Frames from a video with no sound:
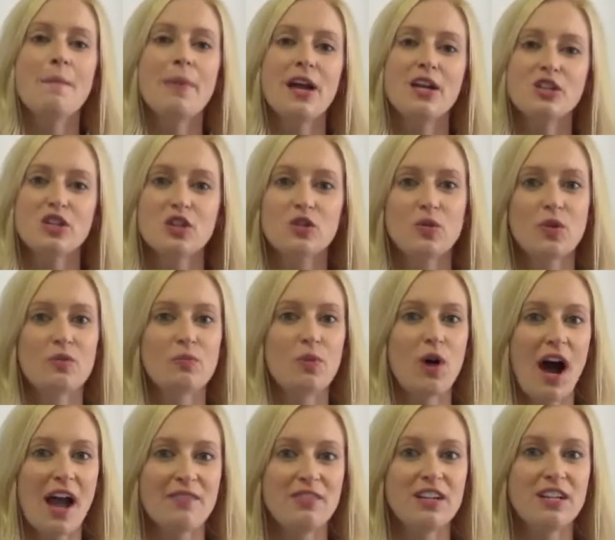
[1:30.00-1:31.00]
Patients with
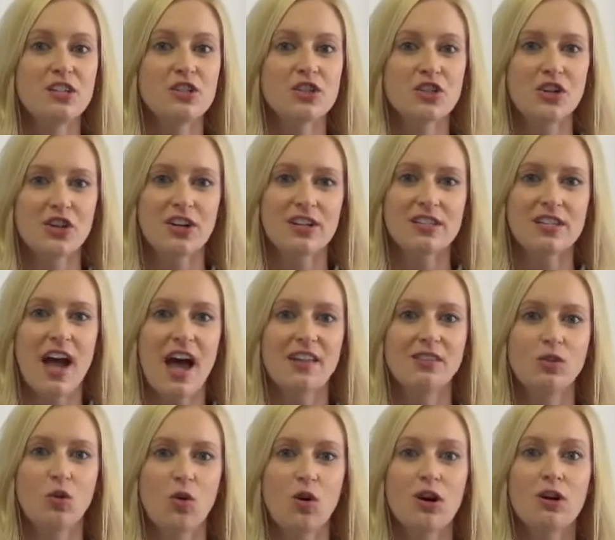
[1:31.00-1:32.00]
private insurance
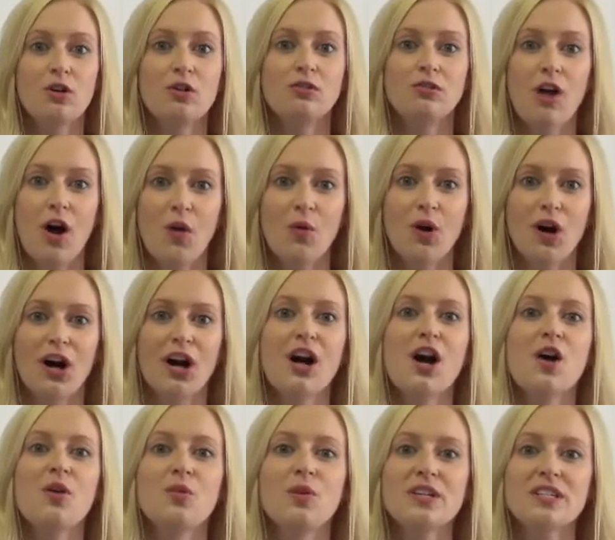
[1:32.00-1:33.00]
had
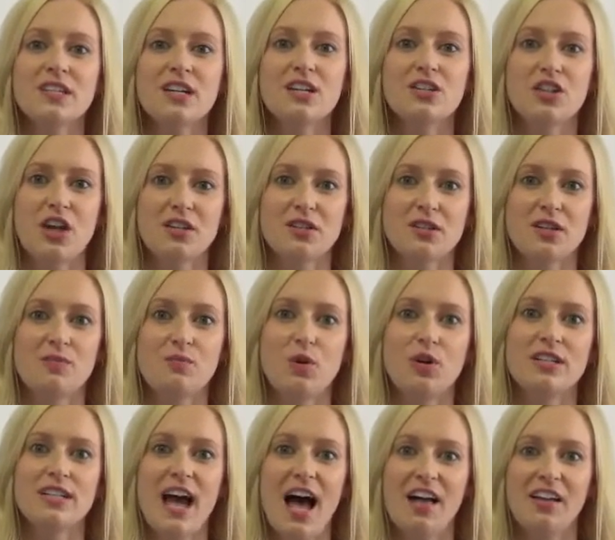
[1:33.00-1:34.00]
lower risk-adjusted
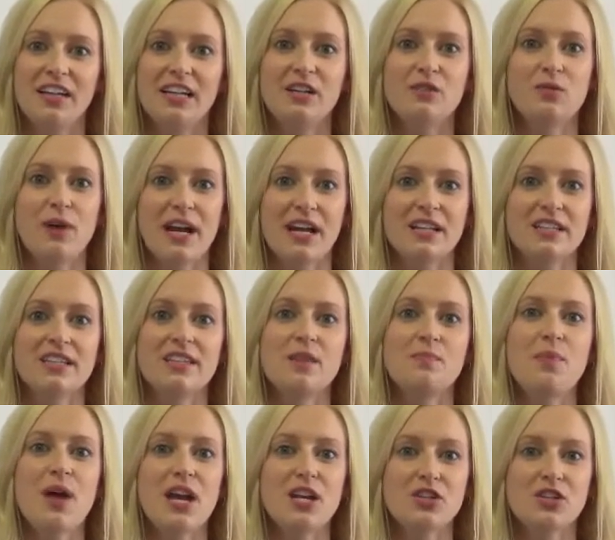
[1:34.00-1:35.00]
mortality rates
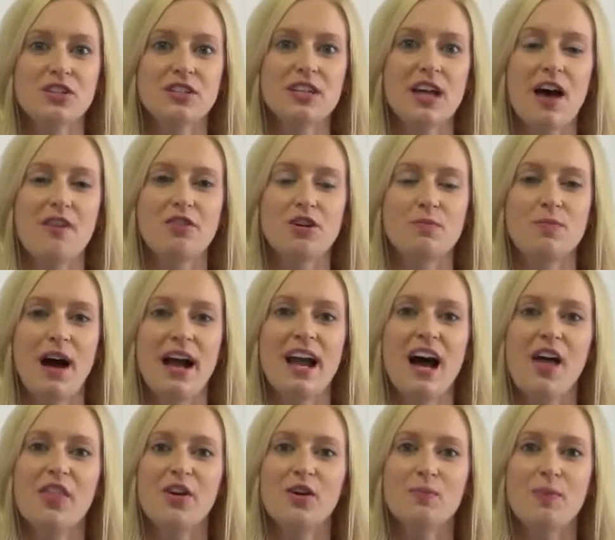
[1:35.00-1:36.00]
than patients covered by
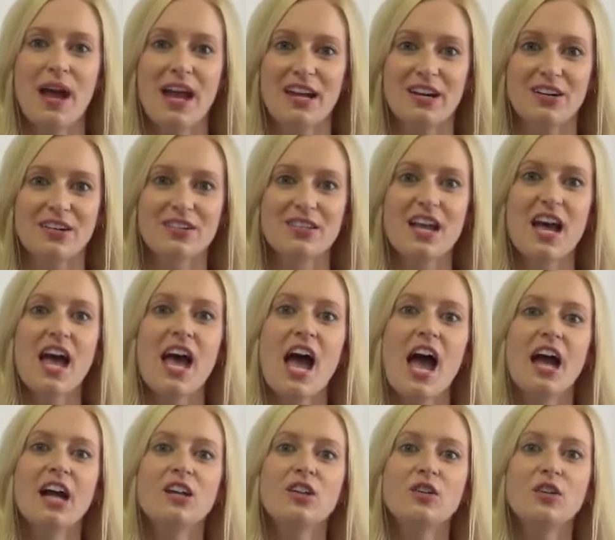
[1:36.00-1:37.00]
other payers,
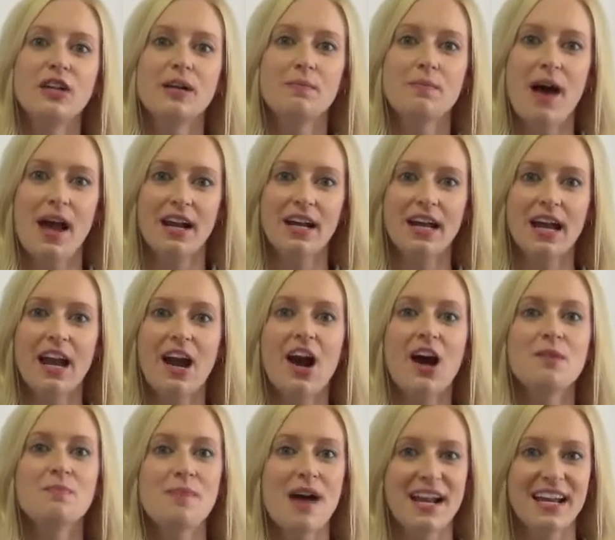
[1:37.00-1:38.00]
including
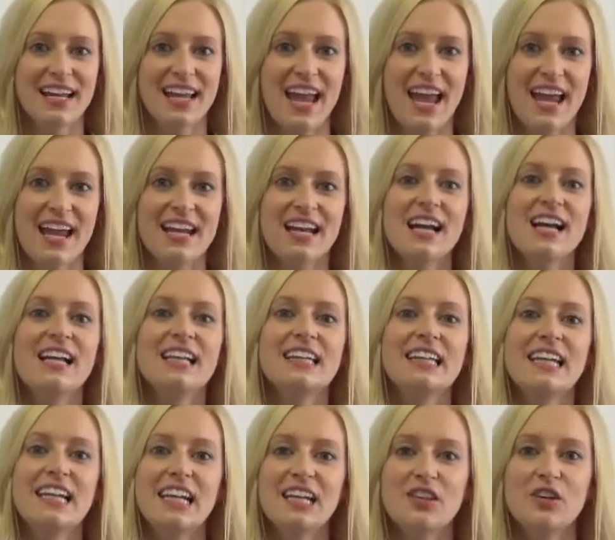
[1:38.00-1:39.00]
Medicare and Medicaid,
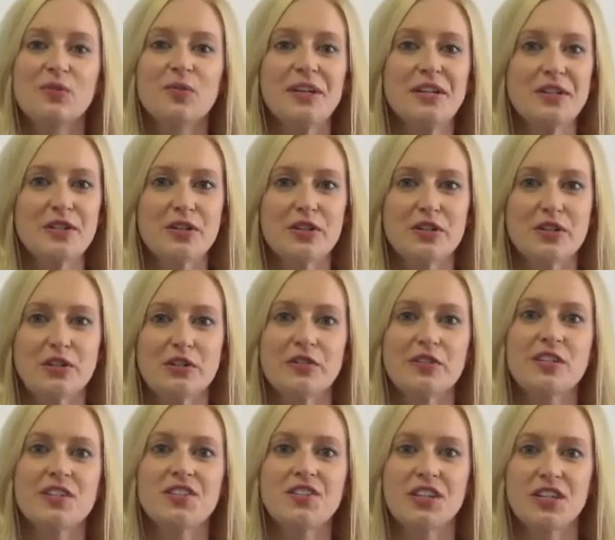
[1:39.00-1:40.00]
leading the
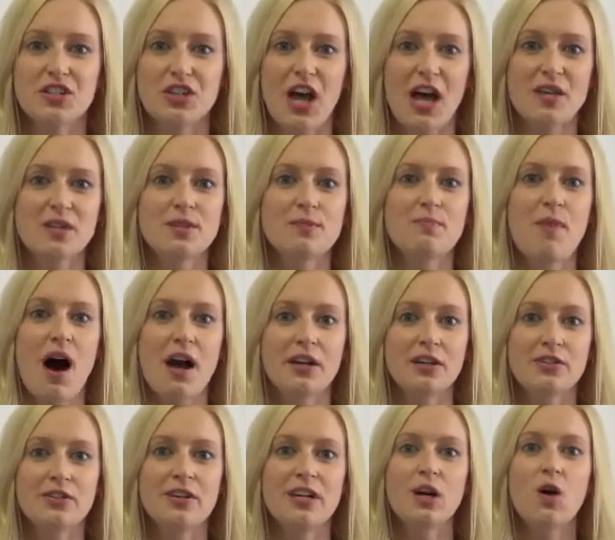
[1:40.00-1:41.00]
researchers to suggest
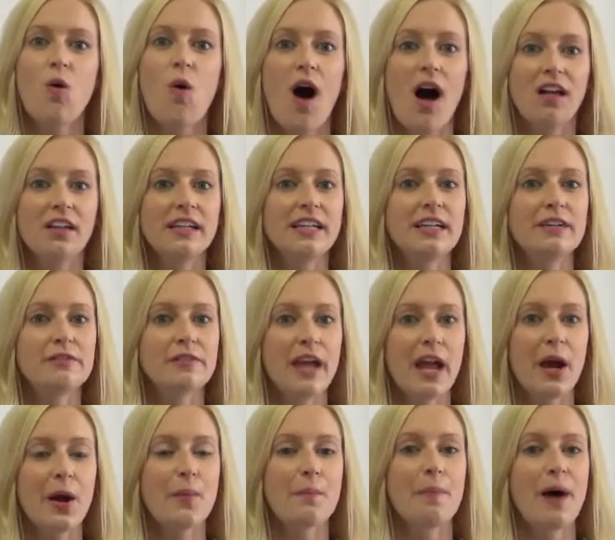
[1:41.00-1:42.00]
monitoring quality of
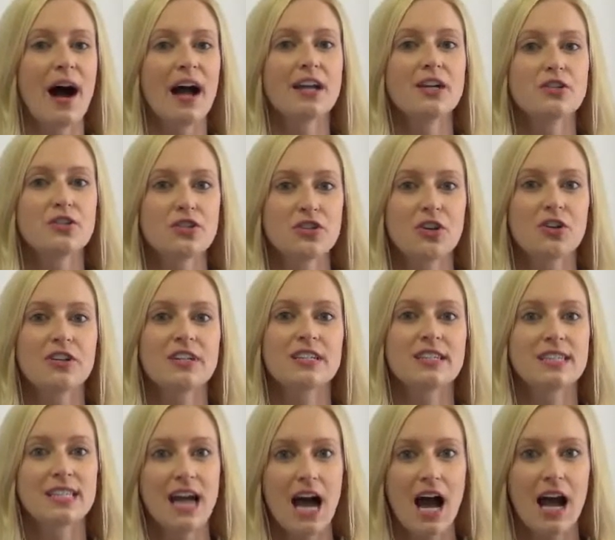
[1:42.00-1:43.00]
care by
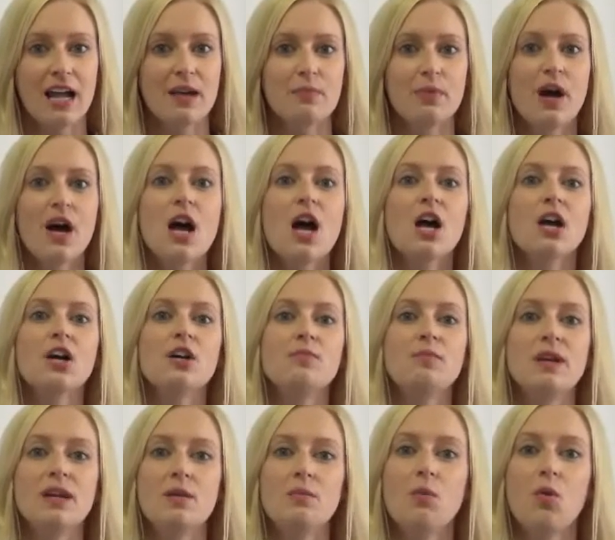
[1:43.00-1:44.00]
insurance type
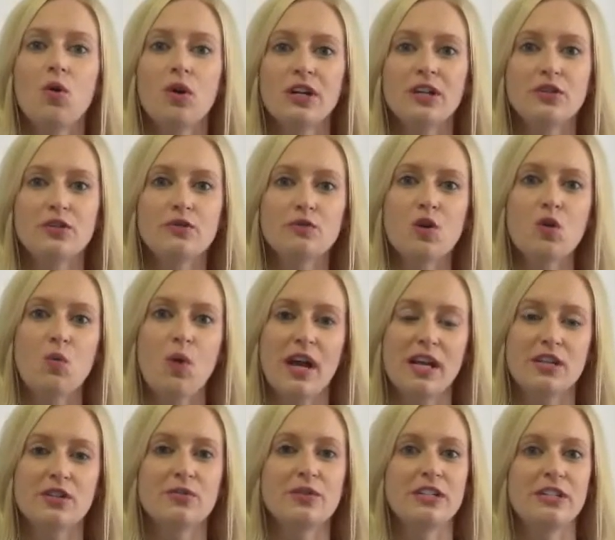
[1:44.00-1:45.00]
could be a more useful
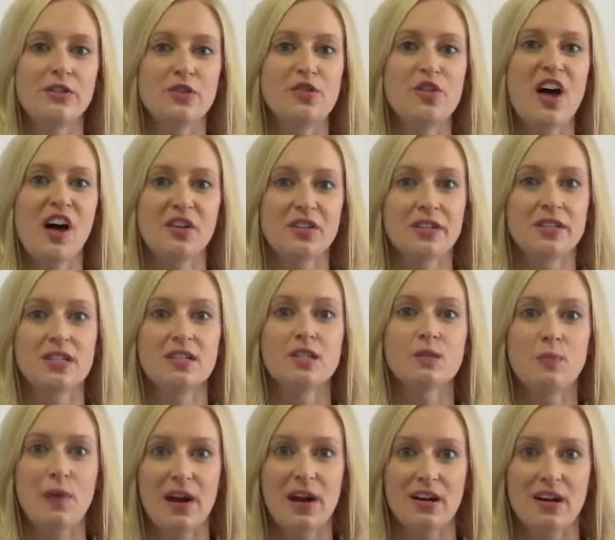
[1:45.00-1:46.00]
way to reduce health
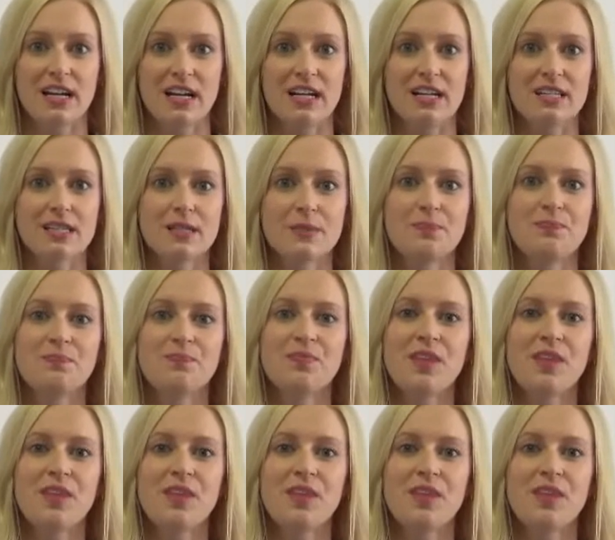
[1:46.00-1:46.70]
disparities.